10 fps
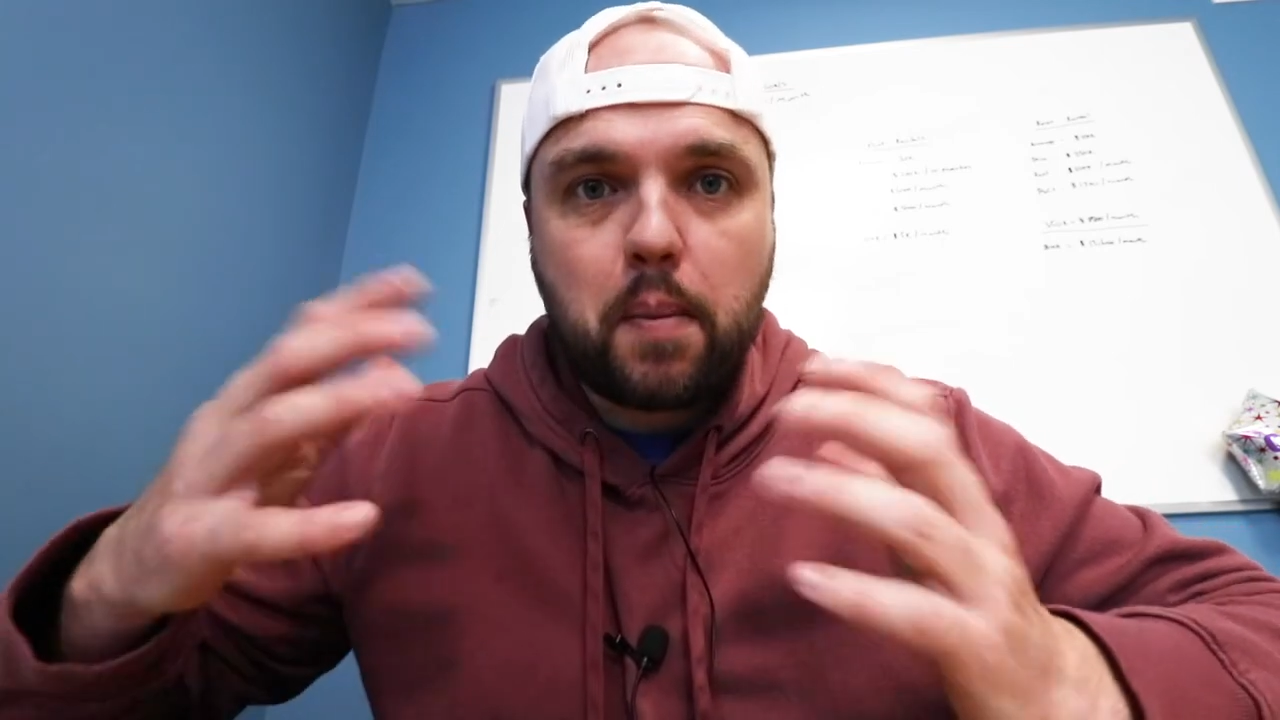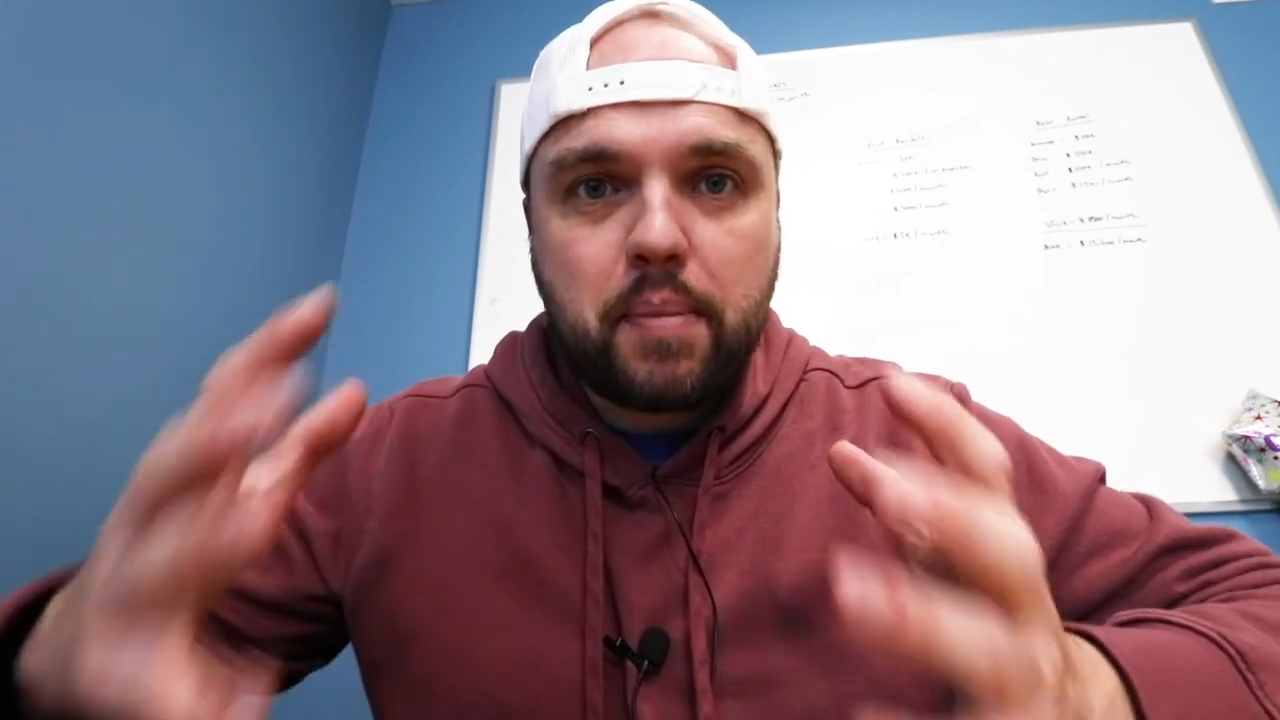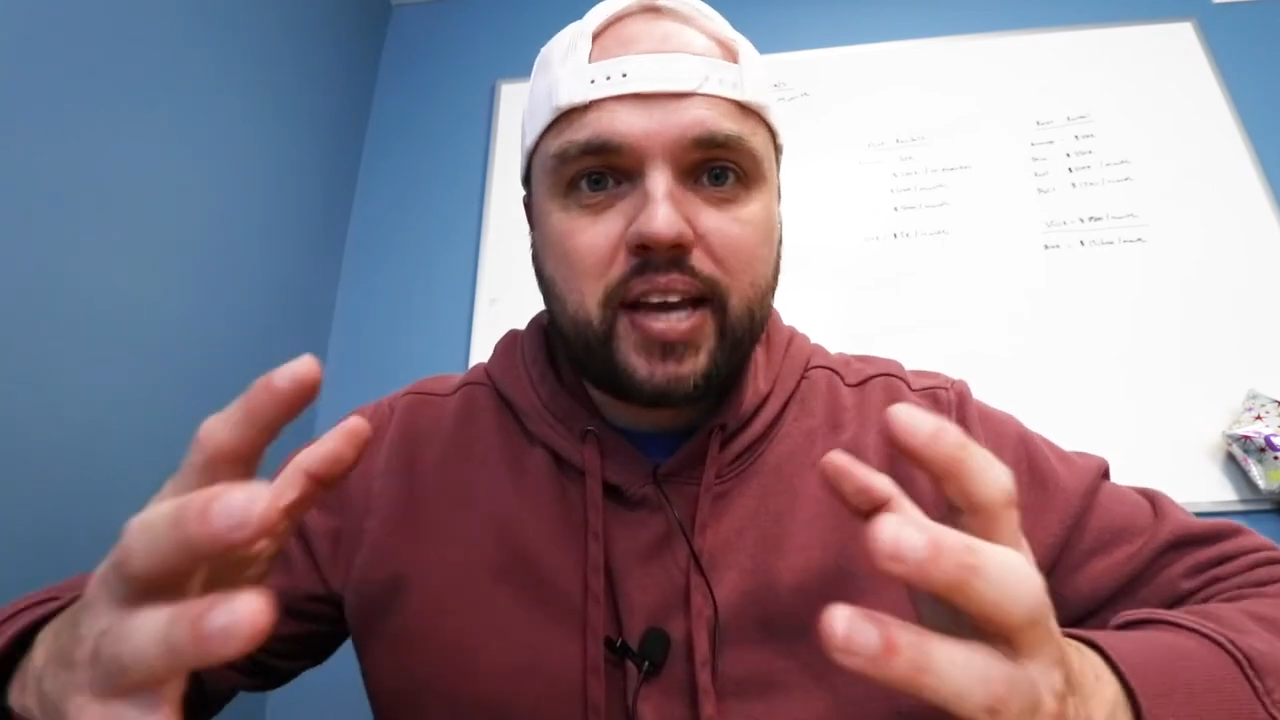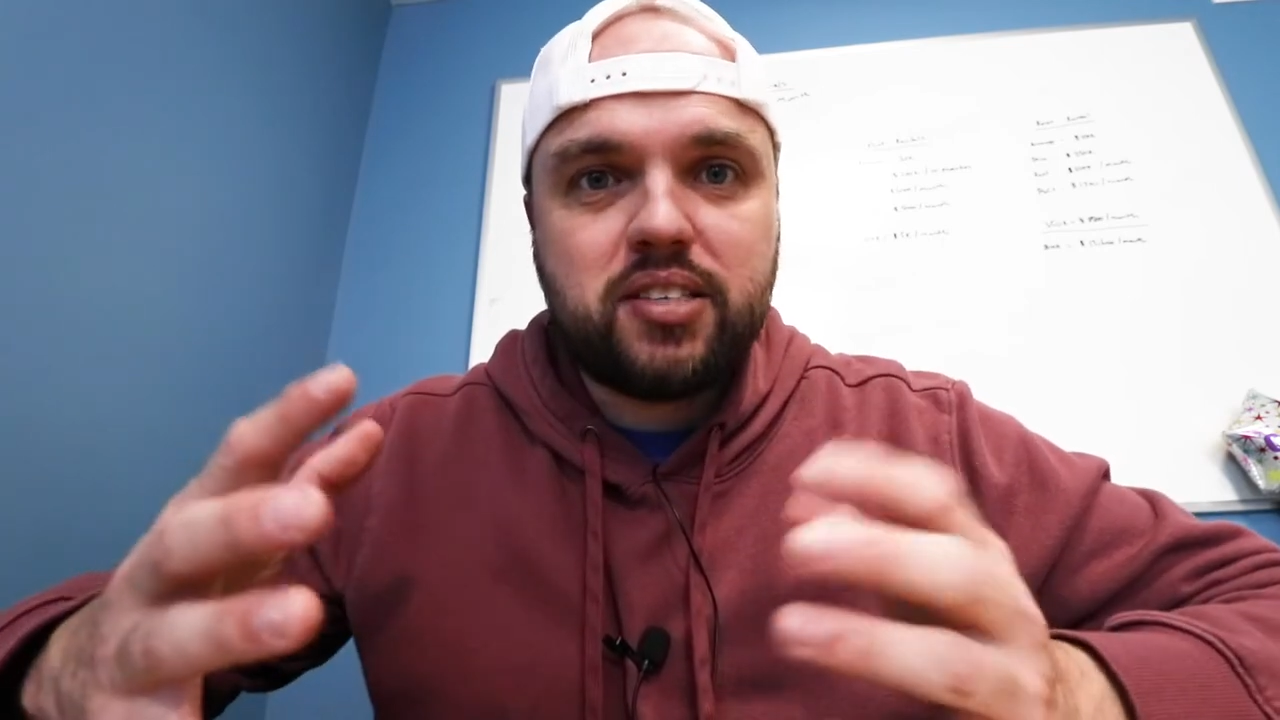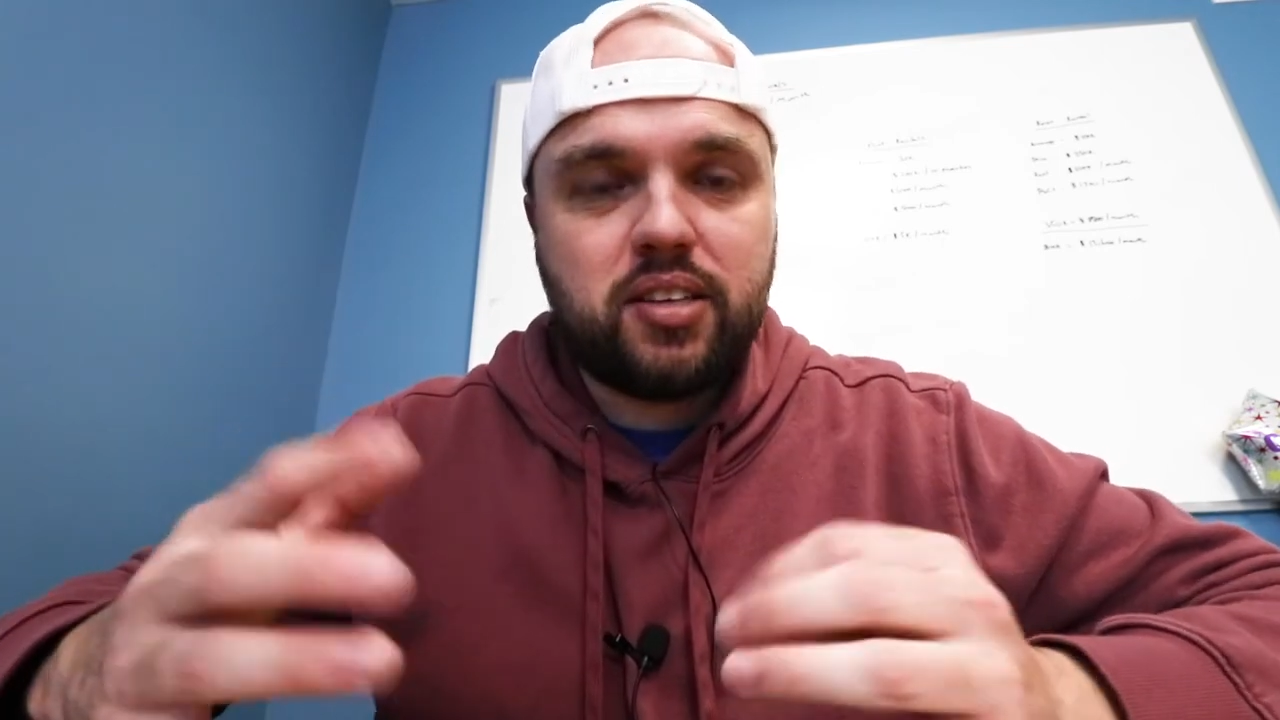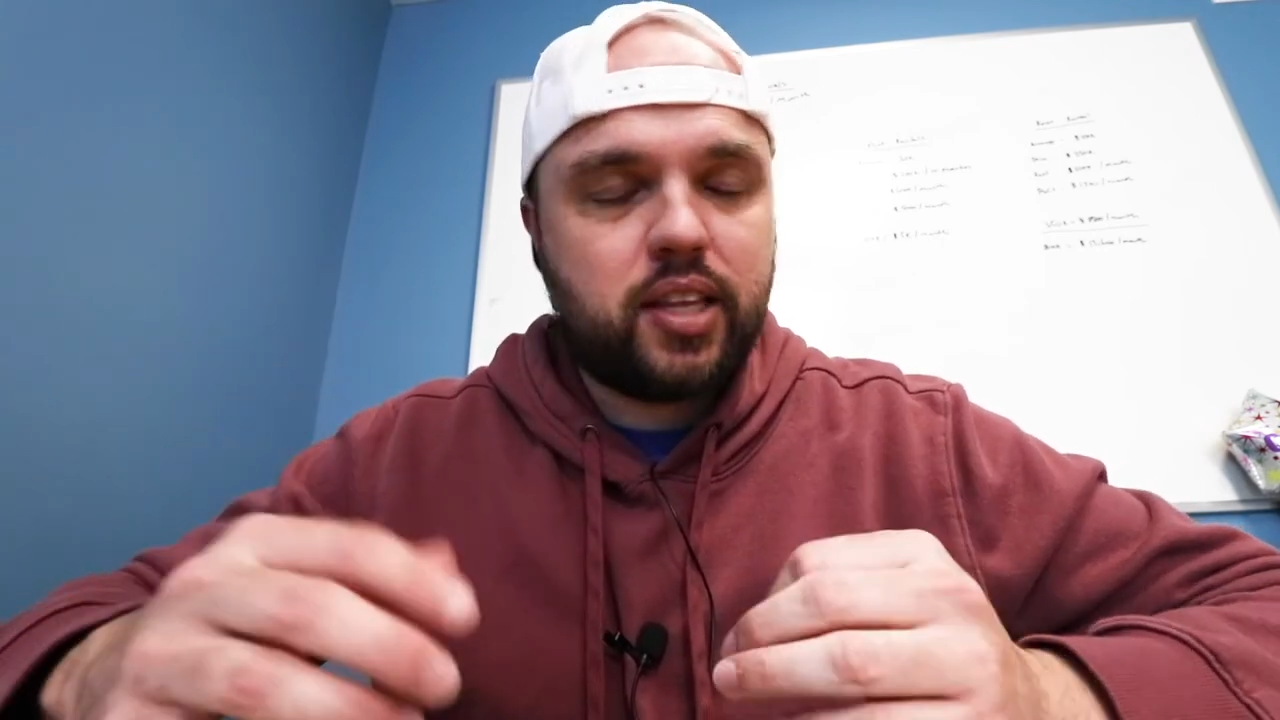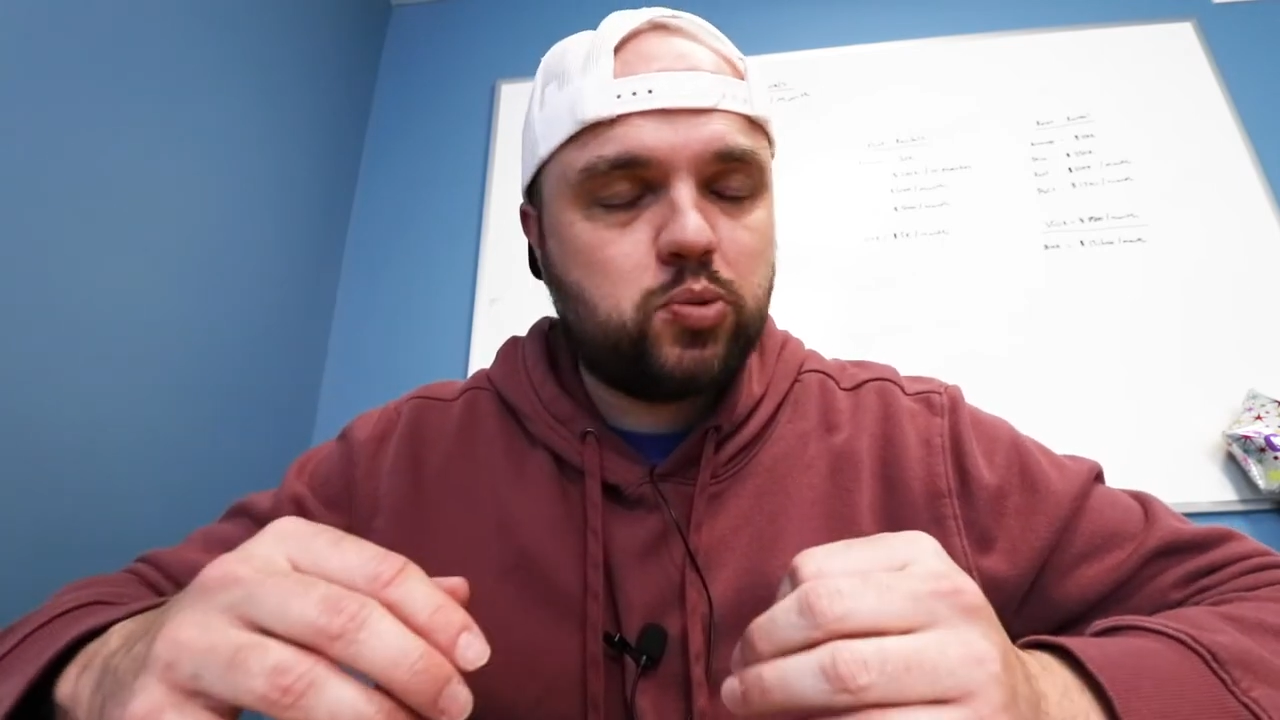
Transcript: amazing.